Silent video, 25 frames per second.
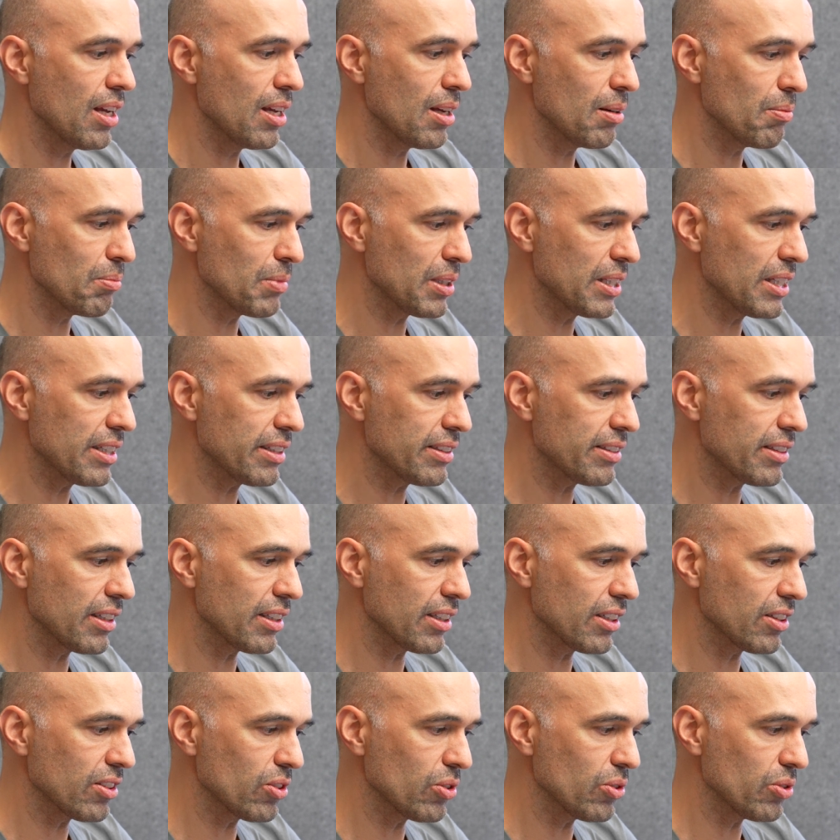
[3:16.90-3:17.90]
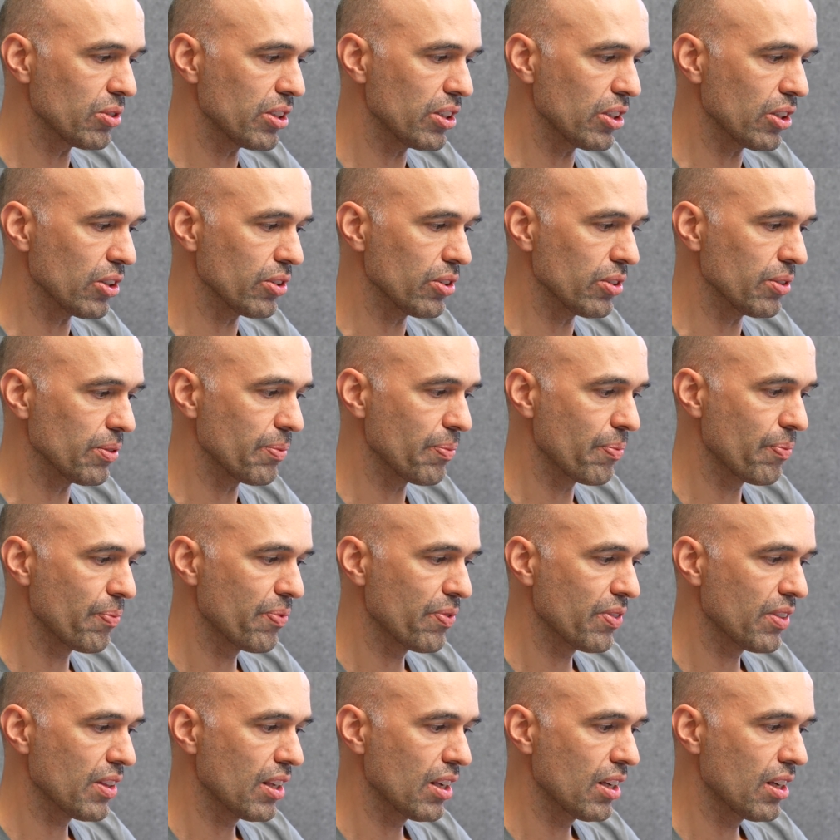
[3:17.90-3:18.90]
meeting to the other.
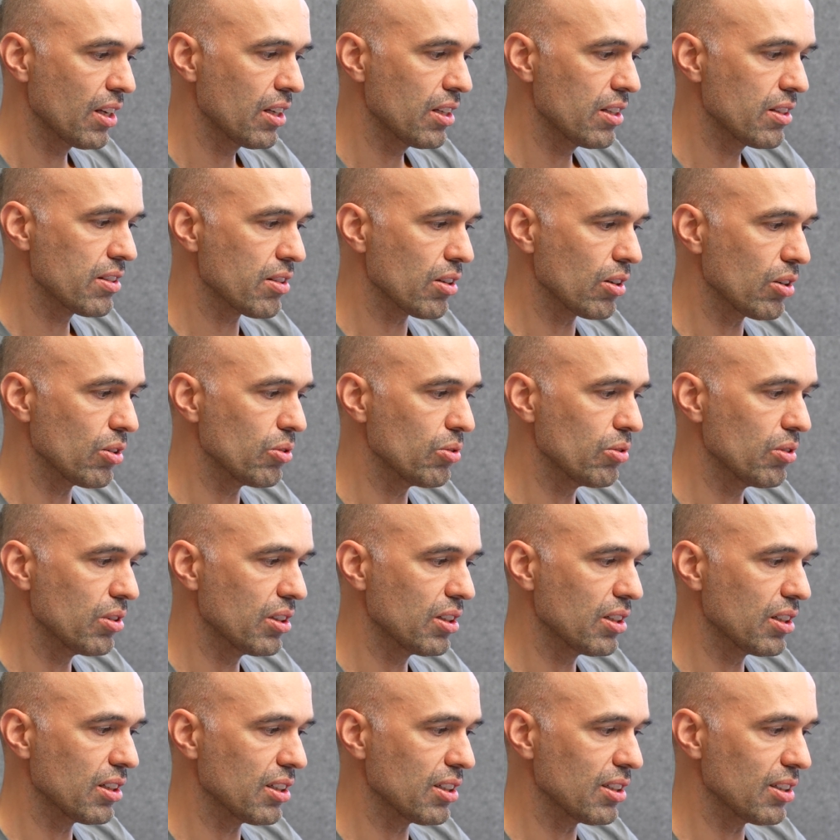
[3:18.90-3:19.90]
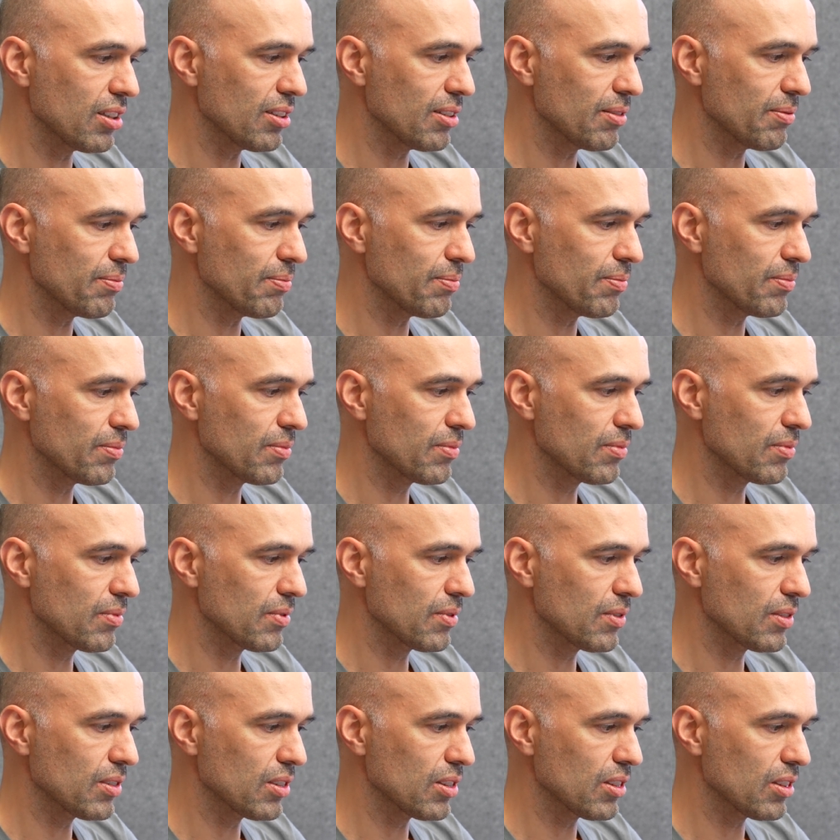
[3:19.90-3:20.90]
So
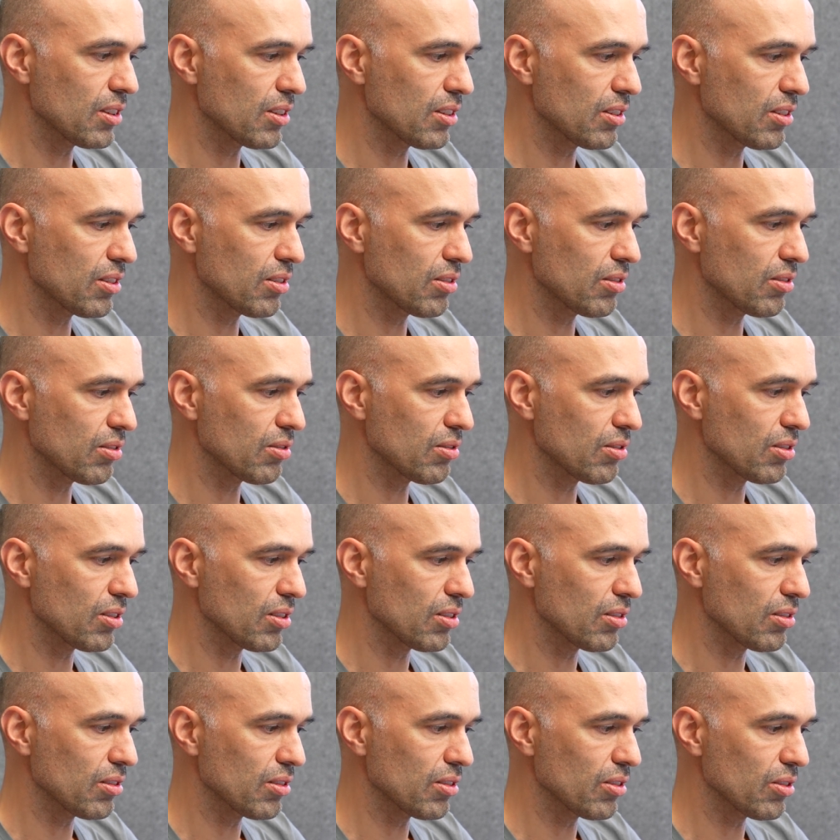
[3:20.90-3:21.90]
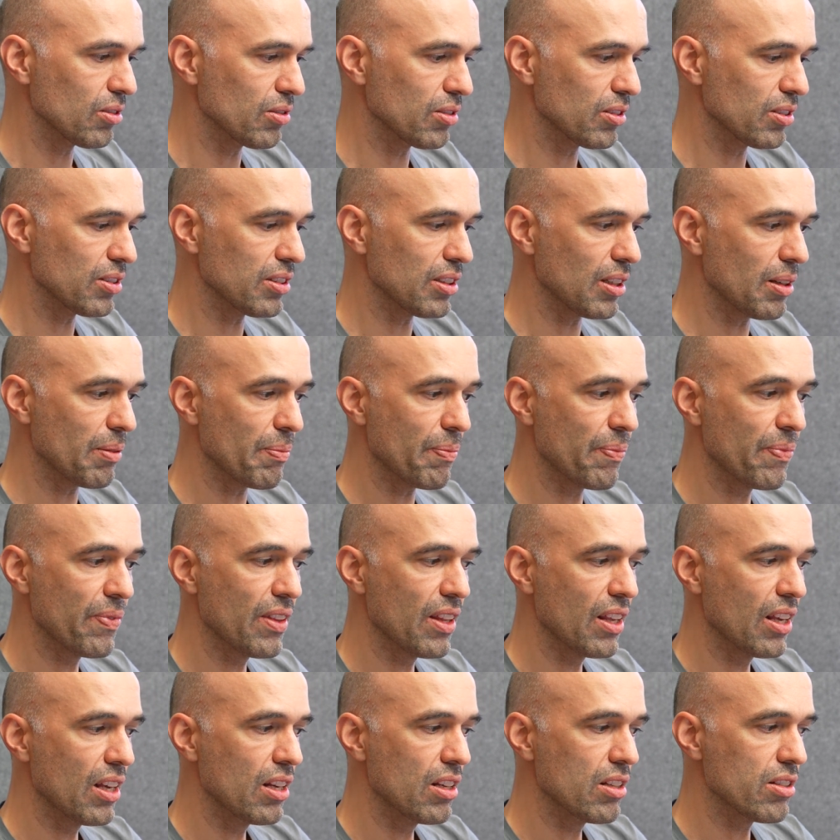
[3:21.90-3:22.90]
let's try the same.
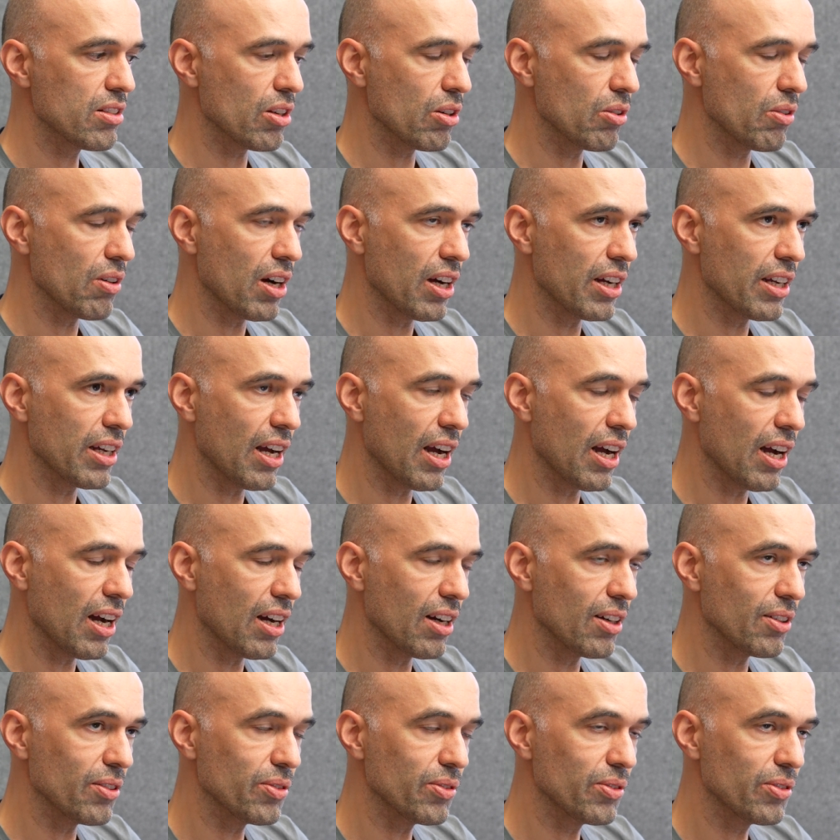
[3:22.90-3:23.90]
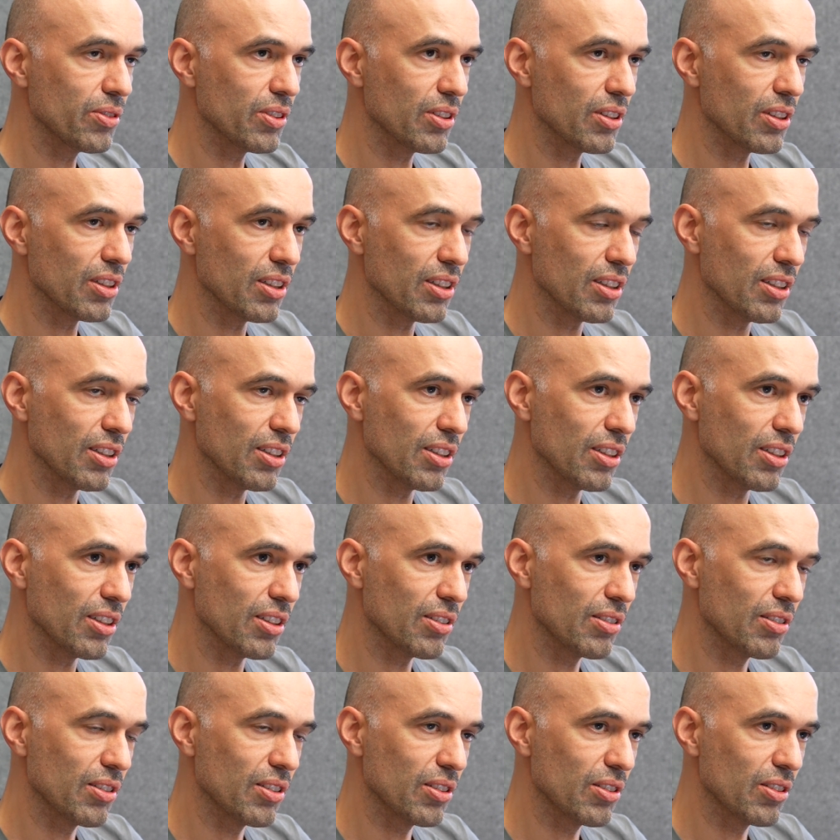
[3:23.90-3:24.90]
So I have
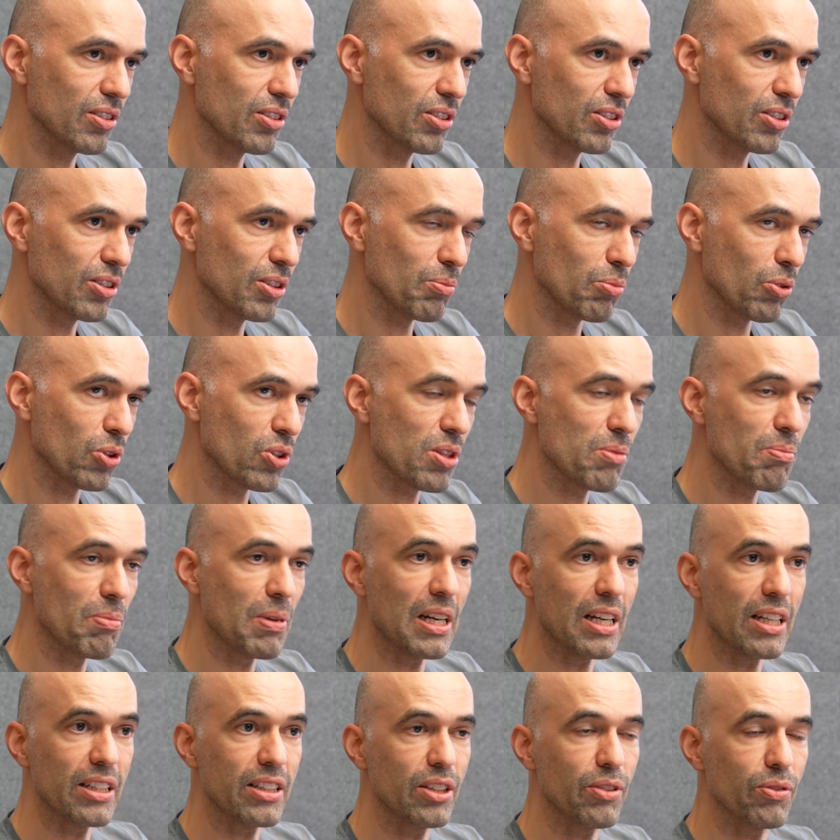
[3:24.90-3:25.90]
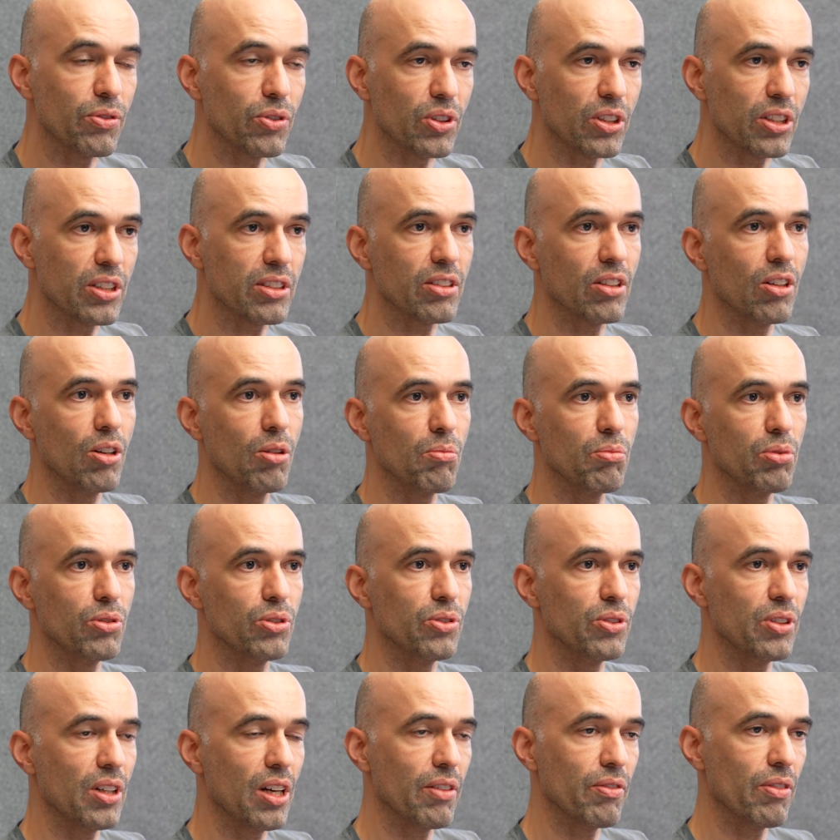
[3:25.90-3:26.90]
the possibility, for example,
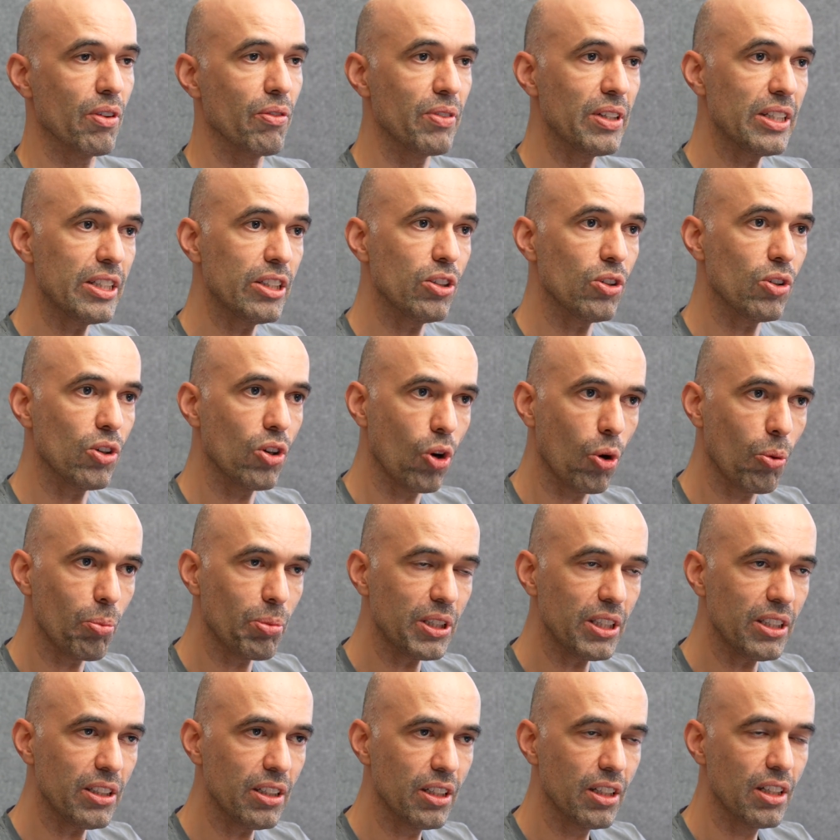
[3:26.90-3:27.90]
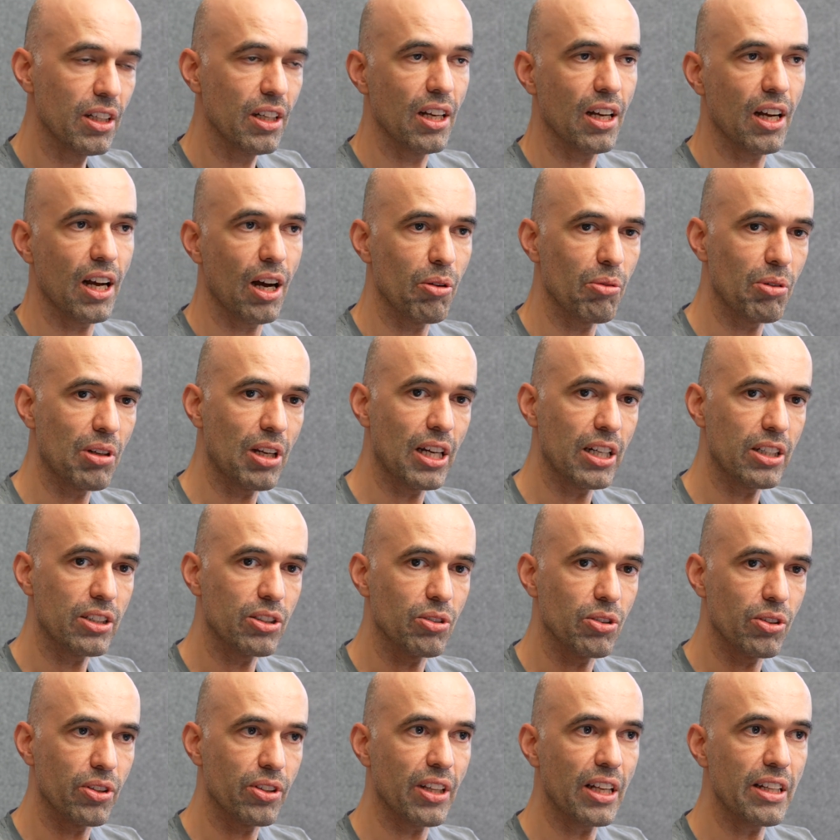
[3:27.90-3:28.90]
to have a video lobby. I would like
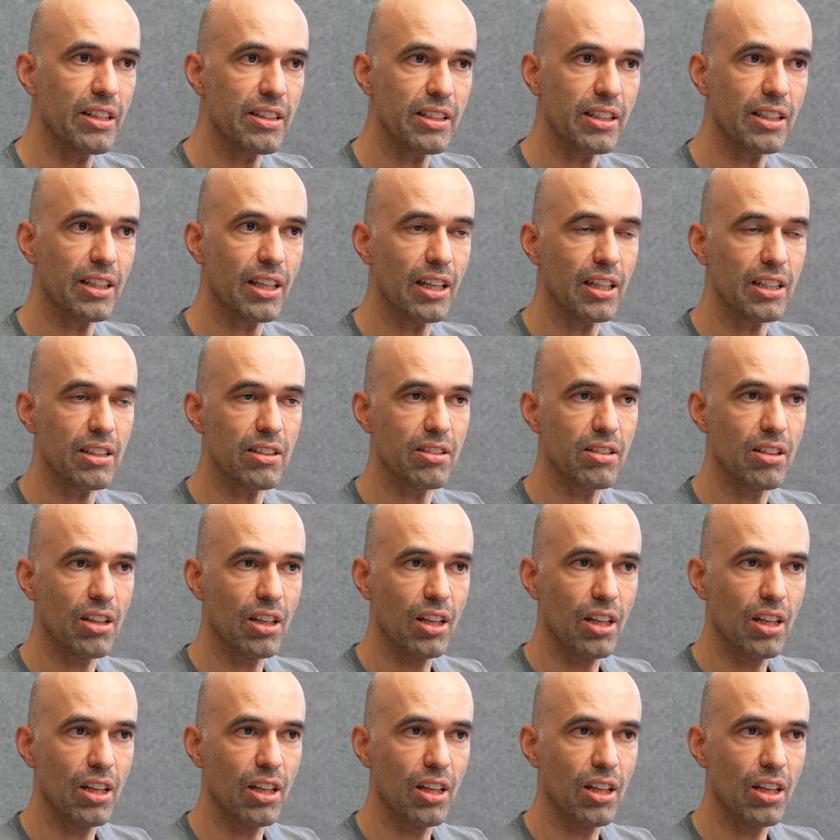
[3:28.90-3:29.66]
to authenticate